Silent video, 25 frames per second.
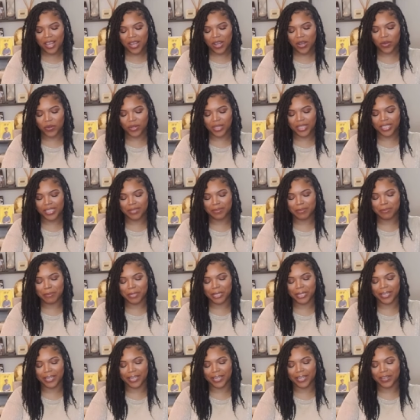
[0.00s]
Holy
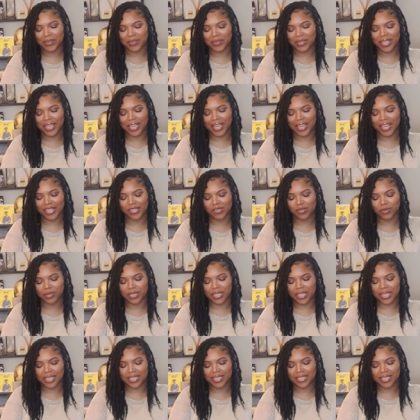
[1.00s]
Spirit, holy
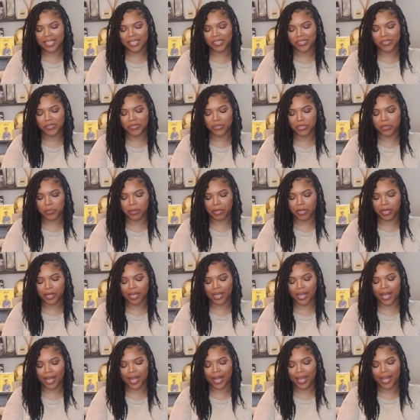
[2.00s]
angels, ancestors,
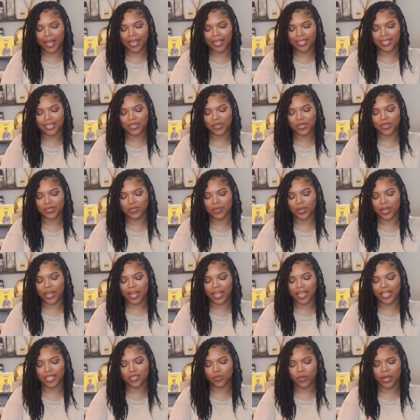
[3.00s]
spirit guides, those from the
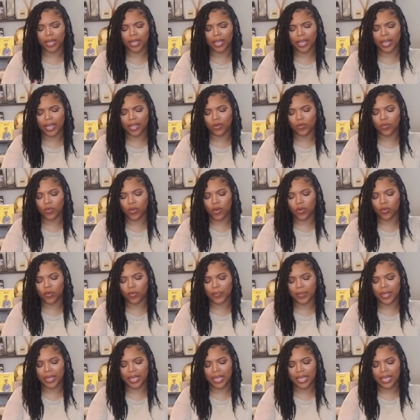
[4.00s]
highest white light who walk
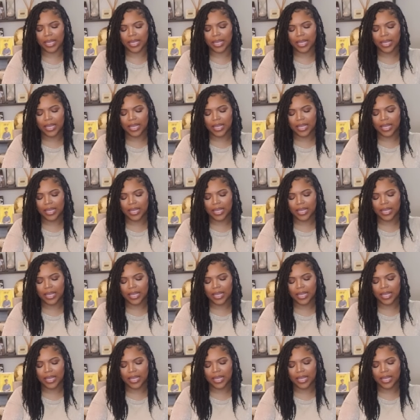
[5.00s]
with me